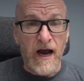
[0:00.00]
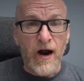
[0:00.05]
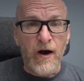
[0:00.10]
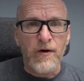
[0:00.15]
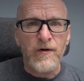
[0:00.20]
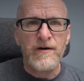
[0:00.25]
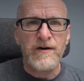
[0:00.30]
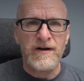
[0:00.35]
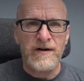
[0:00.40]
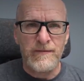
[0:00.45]

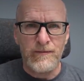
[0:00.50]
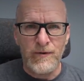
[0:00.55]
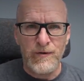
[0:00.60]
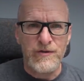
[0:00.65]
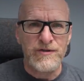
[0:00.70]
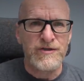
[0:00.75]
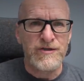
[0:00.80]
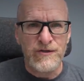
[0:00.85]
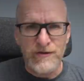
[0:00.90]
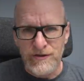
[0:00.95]
our
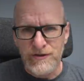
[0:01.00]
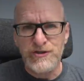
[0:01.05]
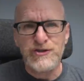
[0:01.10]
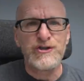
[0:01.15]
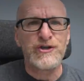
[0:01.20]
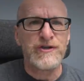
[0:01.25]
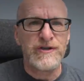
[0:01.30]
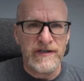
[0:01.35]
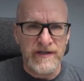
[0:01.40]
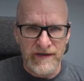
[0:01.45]
emotional
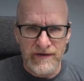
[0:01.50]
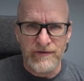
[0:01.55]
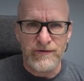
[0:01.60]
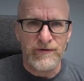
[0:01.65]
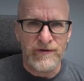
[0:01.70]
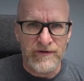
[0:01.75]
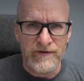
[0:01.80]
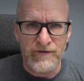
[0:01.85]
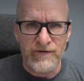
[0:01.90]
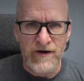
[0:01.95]
journey
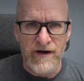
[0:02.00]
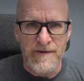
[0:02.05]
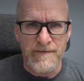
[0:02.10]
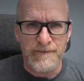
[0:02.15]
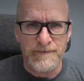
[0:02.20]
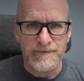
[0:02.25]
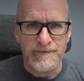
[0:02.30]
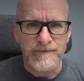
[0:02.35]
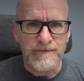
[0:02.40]
through the frame